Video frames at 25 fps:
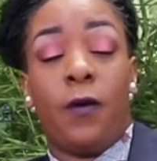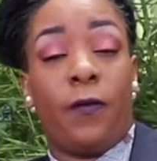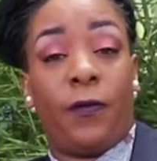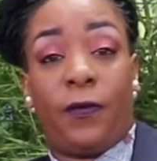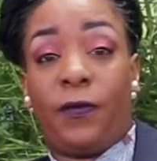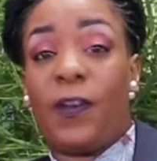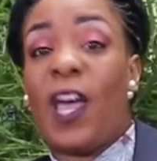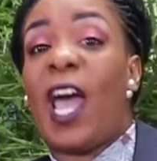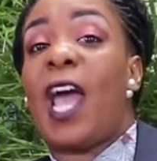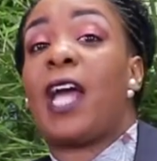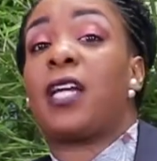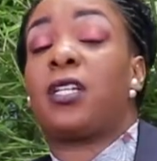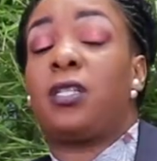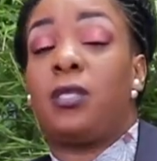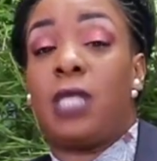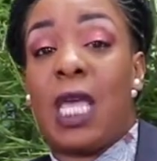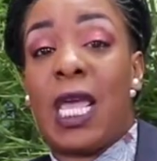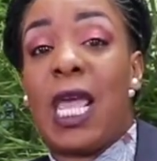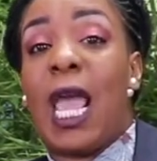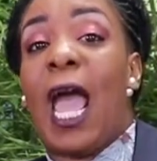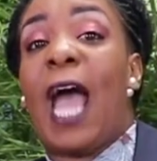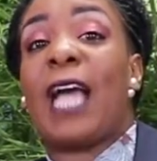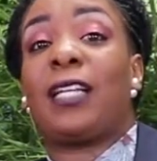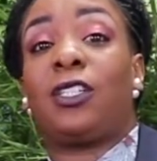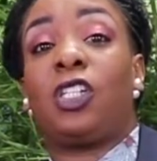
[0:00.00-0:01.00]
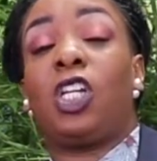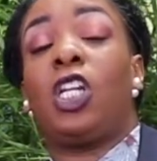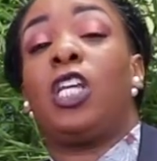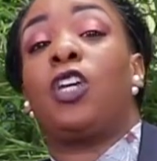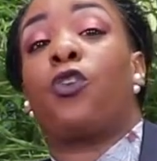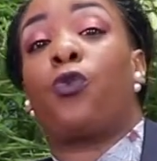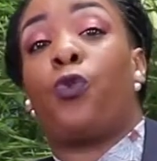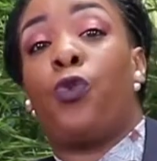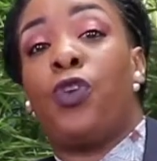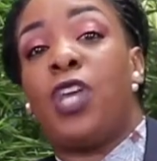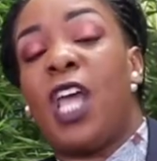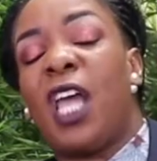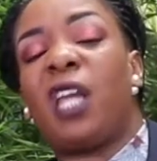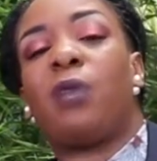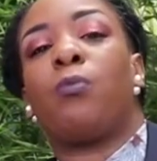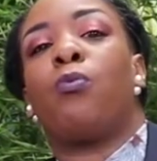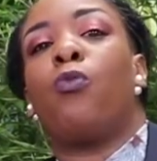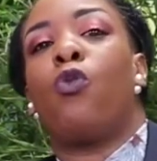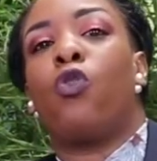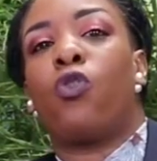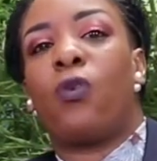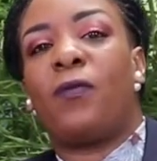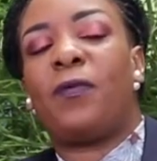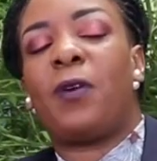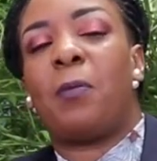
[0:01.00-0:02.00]
fact they actually create
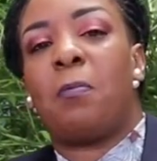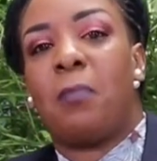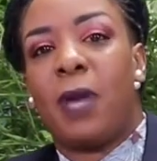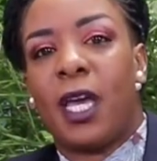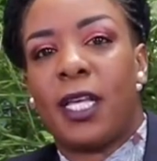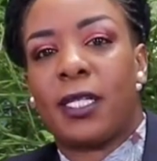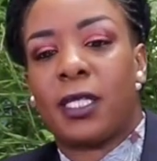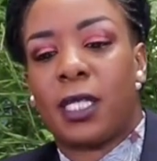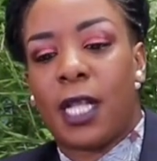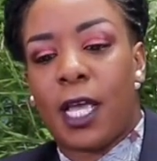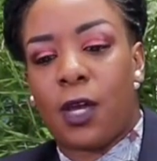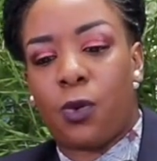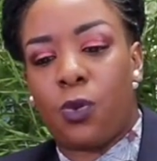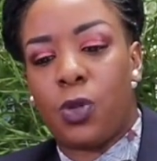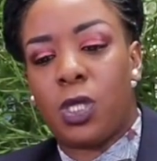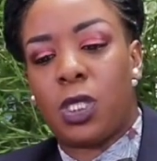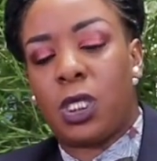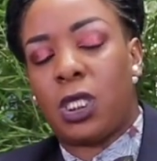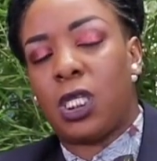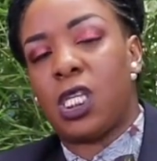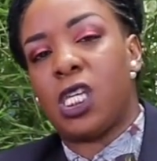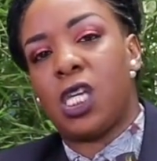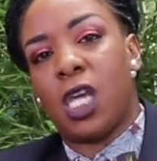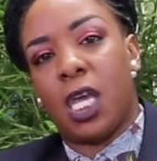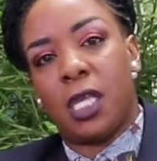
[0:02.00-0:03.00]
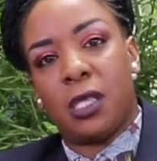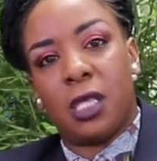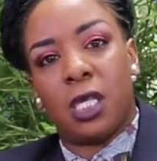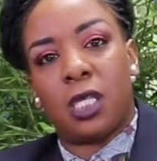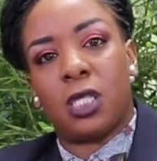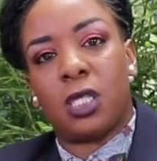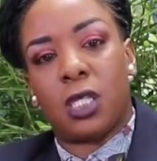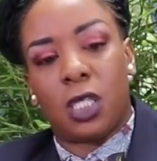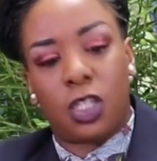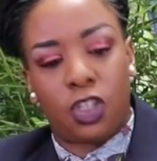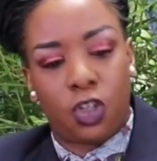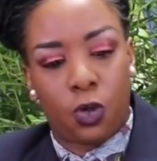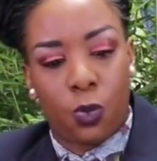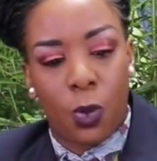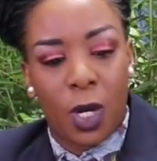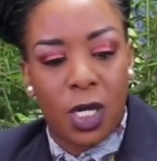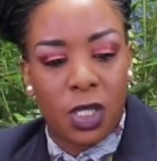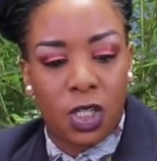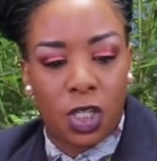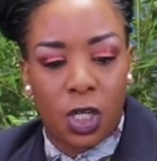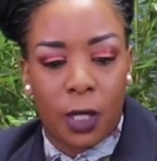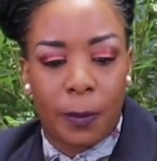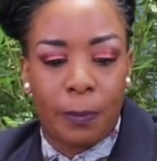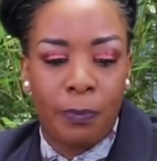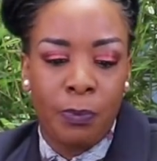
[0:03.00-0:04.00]
more of a mess like we see in this
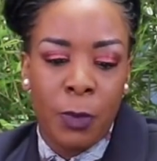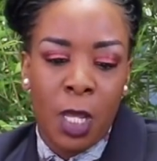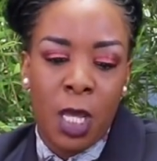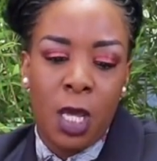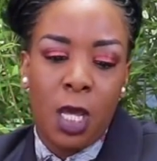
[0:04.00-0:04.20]
situation.